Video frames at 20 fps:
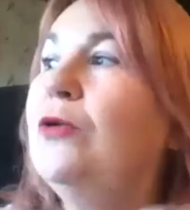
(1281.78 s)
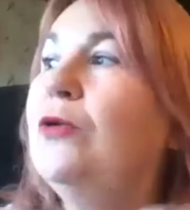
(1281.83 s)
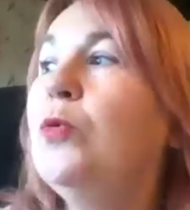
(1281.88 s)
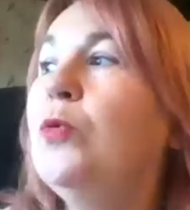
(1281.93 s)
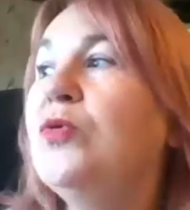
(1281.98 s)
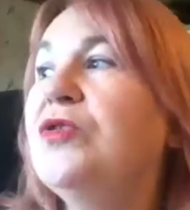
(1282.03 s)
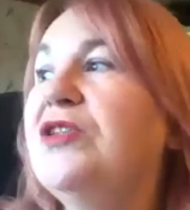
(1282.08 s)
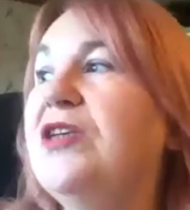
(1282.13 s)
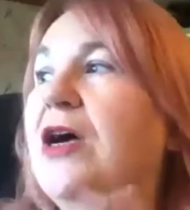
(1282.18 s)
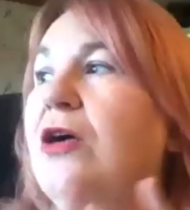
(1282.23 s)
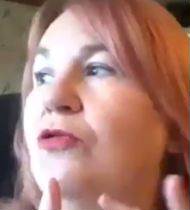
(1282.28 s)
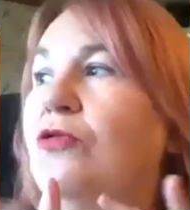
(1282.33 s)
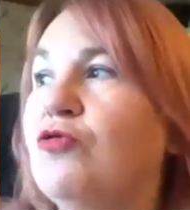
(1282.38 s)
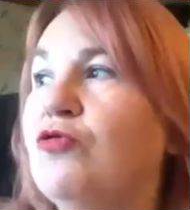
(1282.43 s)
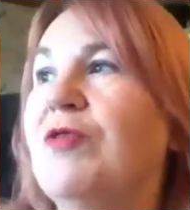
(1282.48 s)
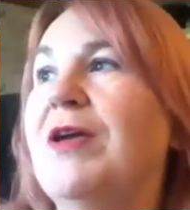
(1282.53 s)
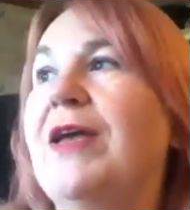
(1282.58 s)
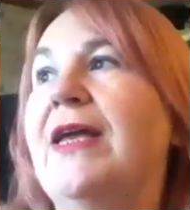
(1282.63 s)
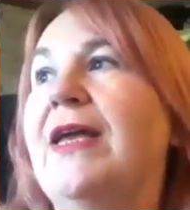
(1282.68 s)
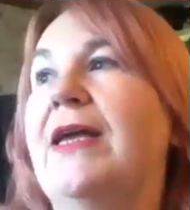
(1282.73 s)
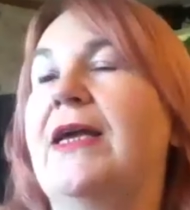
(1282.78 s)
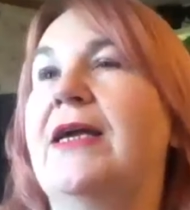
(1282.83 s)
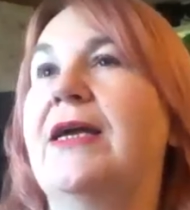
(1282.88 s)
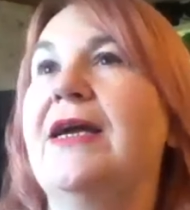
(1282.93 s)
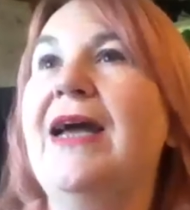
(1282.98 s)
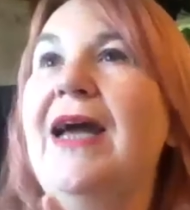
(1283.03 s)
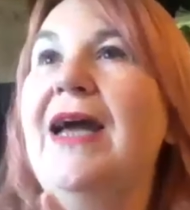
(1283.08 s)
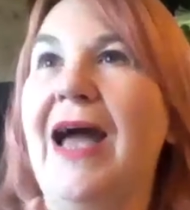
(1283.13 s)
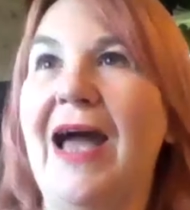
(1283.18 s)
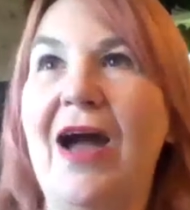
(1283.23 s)
and also drink
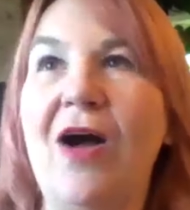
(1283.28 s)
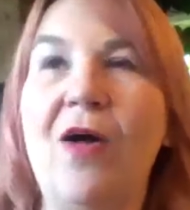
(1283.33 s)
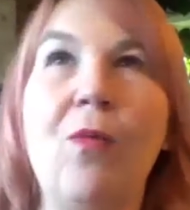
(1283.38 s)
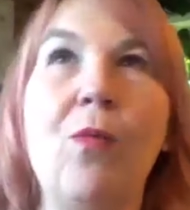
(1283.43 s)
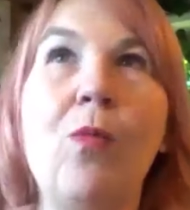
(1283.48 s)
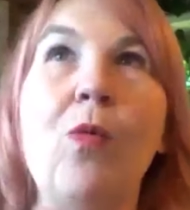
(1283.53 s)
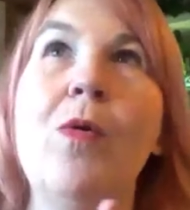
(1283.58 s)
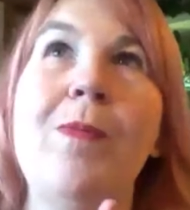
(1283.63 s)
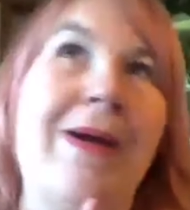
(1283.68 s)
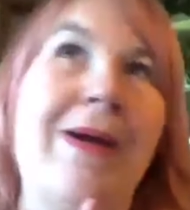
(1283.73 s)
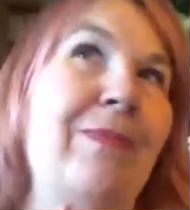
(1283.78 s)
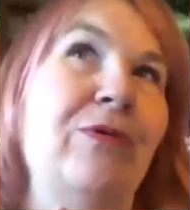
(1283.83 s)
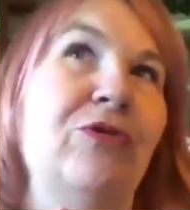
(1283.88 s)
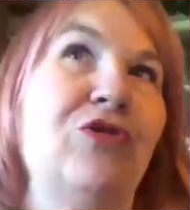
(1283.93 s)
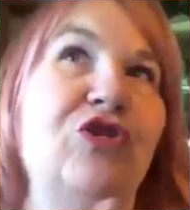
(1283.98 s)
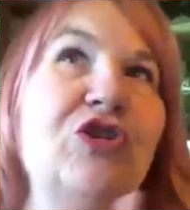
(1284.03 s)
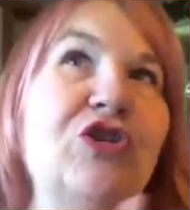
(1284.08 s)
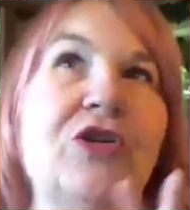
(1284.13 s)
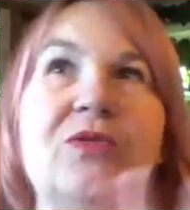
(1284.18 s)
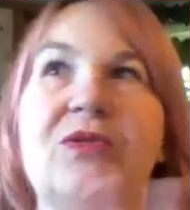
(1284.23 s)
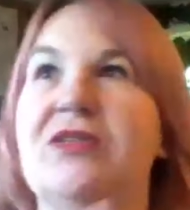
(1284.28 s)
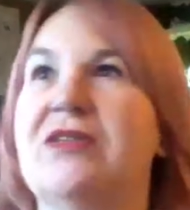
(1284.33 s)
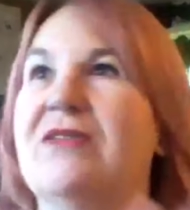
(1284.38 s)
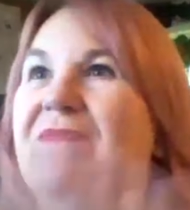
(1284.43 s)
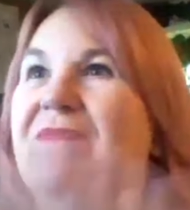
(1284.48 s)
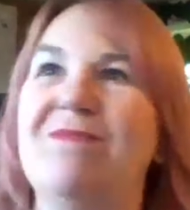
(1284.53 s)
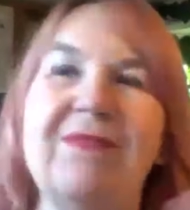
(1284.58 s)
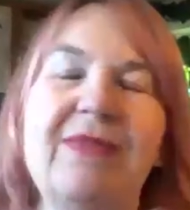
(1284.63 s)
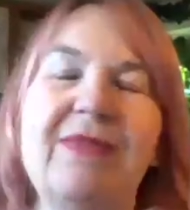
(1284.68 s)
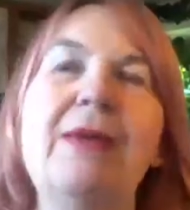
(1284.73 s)
warm apple juice,
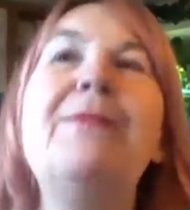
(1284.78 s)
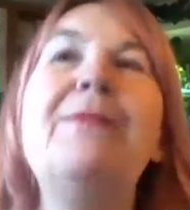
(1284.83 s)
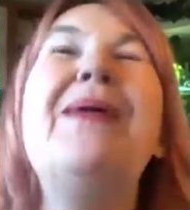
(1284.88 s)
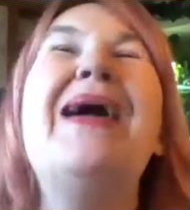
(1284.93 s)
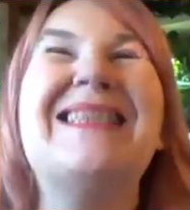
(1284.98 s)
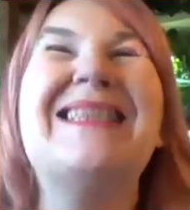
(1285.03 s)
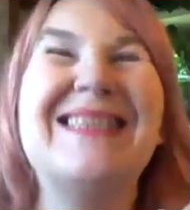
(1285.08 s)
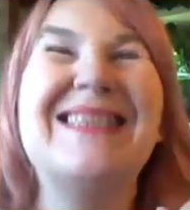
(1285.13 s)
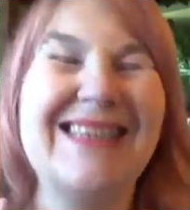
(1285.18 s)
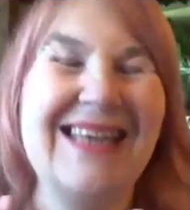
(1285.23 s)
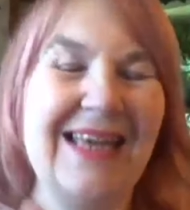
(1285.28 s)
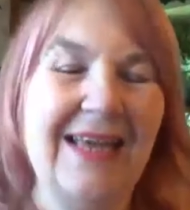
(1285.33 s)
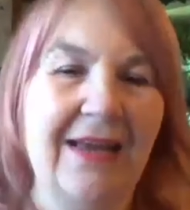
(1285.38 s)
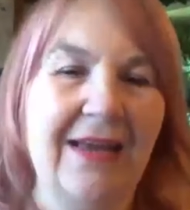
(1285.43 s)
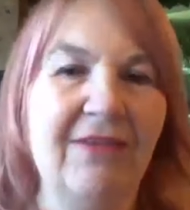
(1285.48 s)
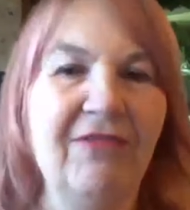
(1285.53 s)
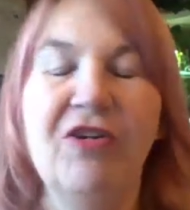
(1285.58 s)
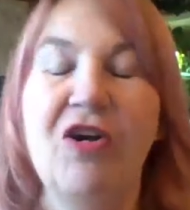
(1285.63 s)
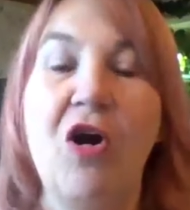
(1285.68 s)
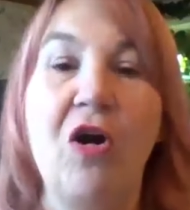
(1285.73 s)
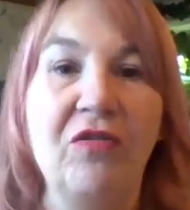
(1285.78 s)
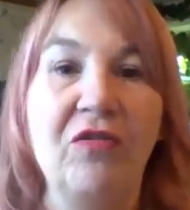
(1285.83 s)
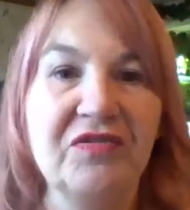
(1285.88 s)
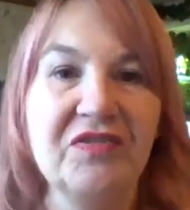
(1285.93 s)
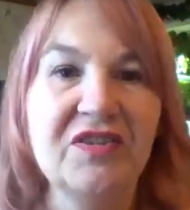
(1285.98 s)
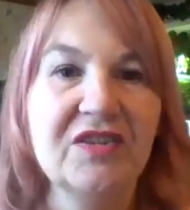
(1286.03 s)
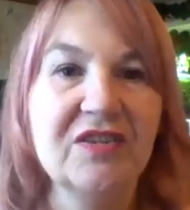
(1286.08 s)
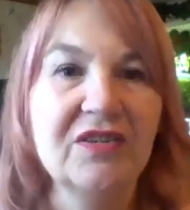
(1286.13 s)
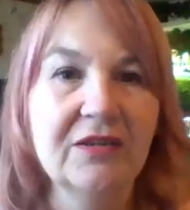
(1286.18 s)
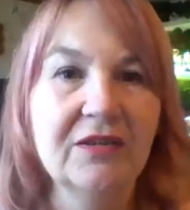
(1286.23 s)
the best thing for
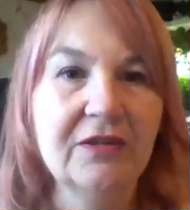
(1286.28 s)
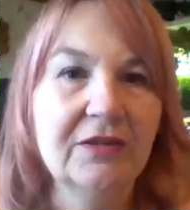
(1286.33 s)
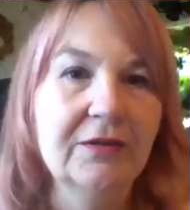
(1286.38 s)
coughs.